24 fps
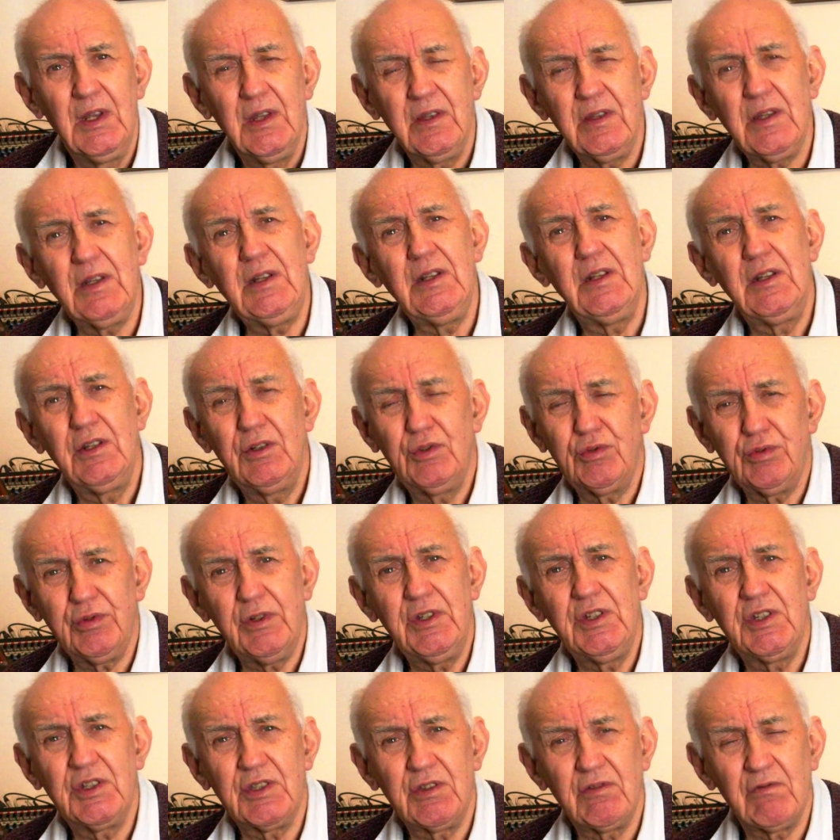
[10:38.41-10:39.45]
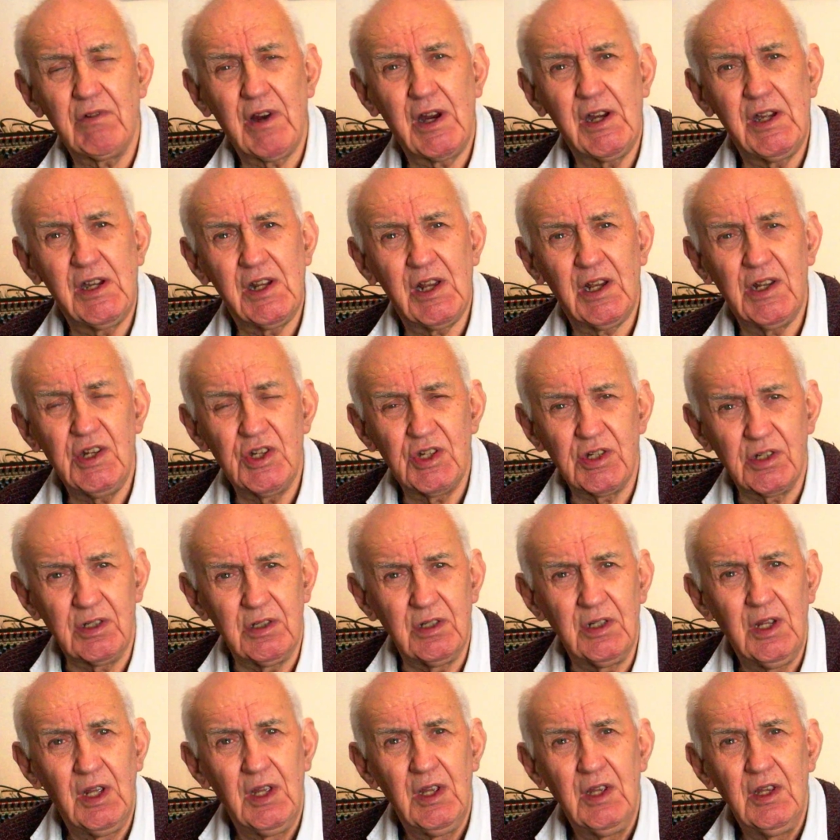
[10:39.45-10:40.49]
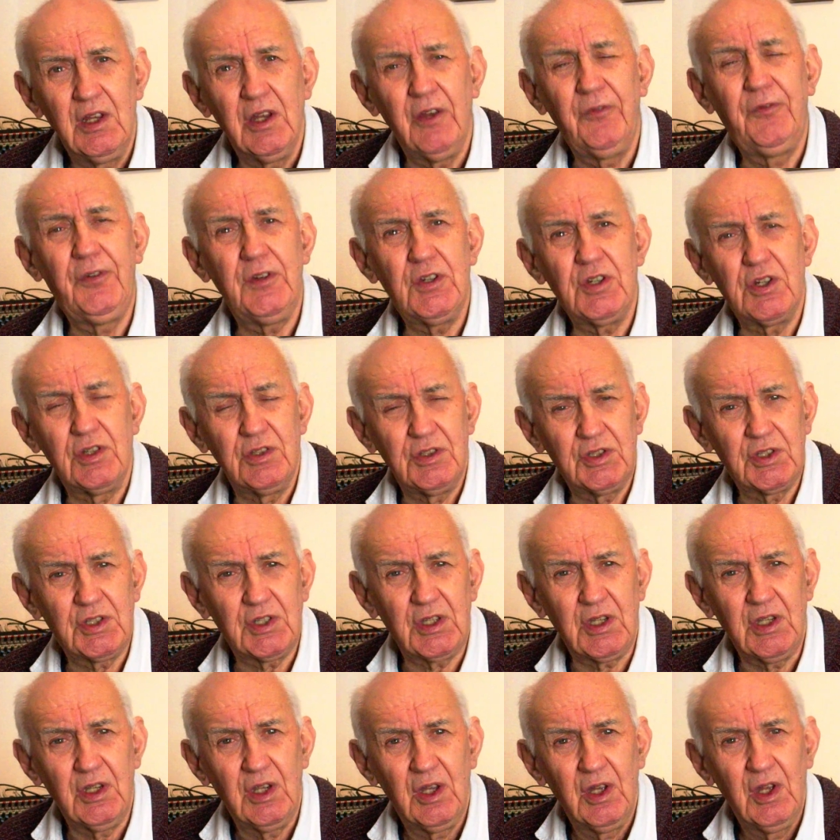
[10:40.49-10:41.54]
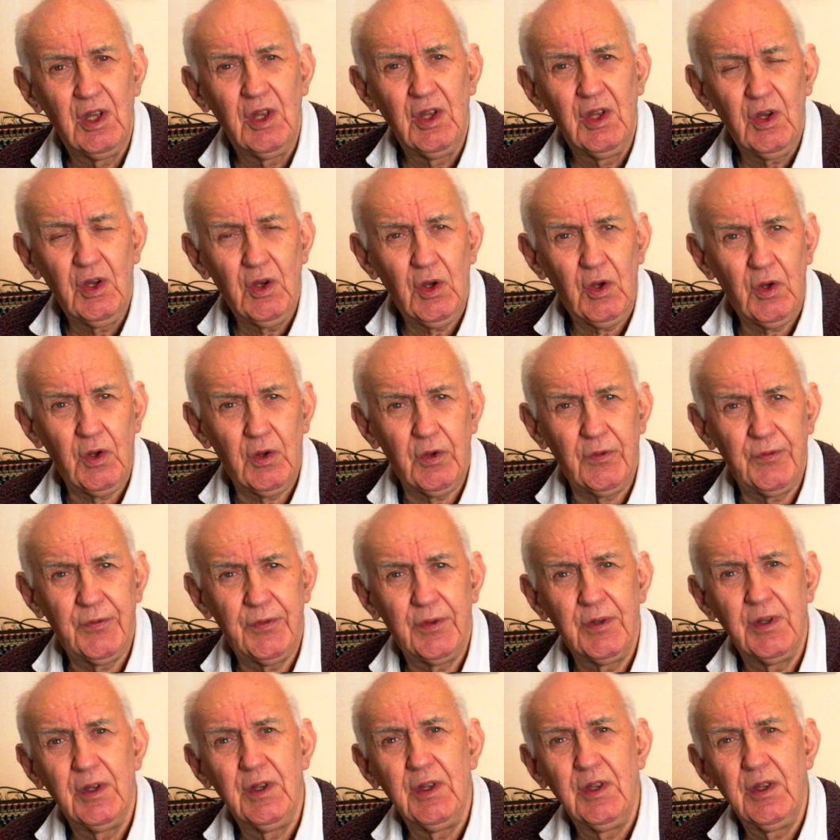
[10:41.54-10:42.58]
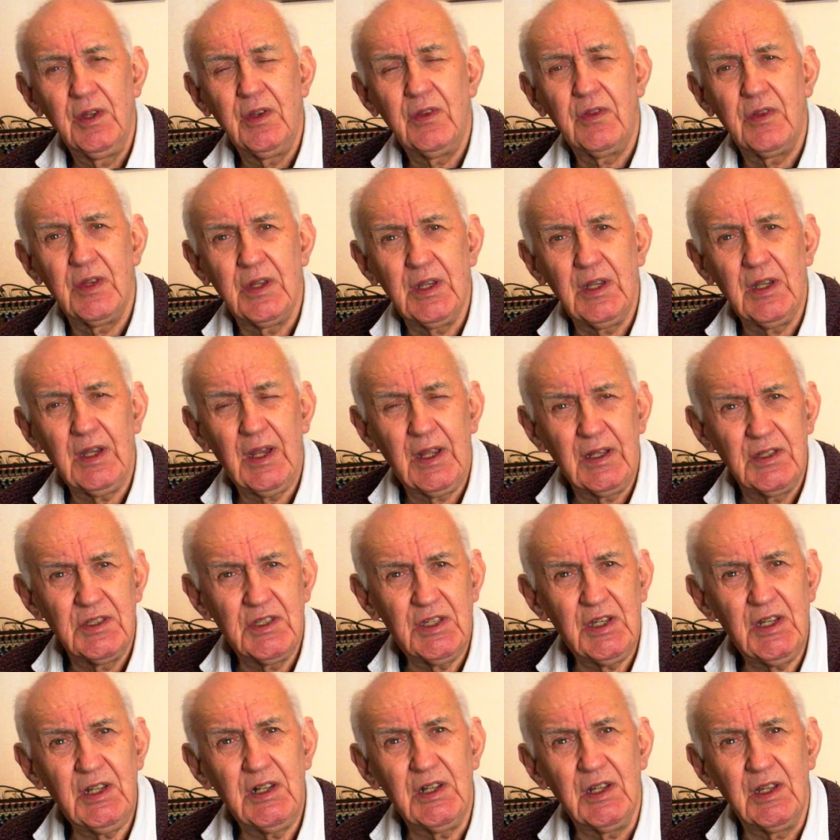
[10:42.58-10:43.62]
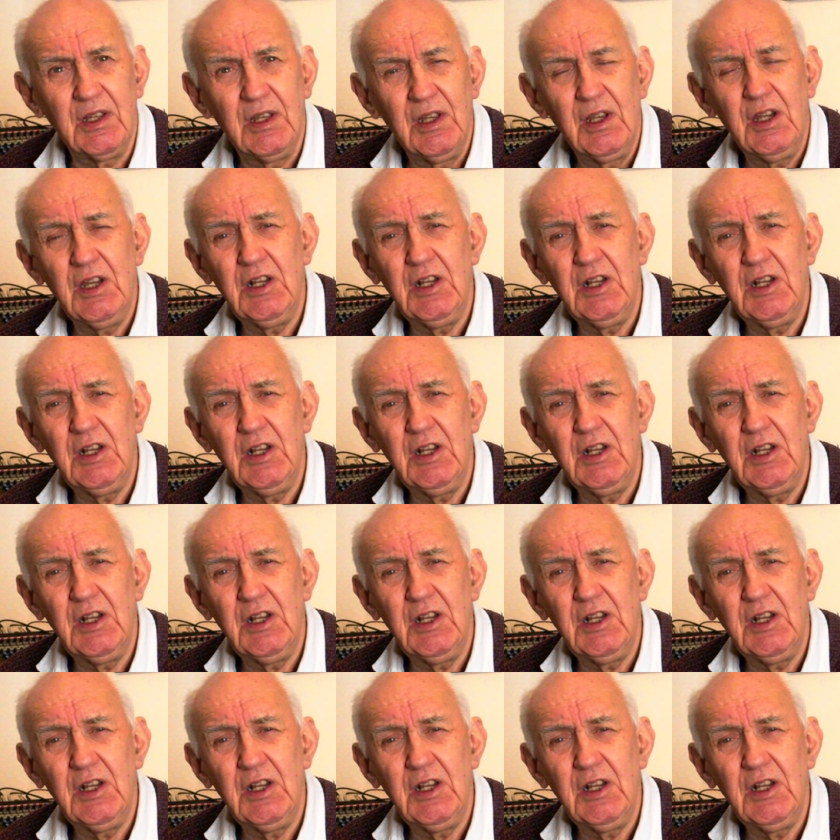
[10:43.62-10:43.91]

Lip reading: that increased the radiation efficiency of the antenna.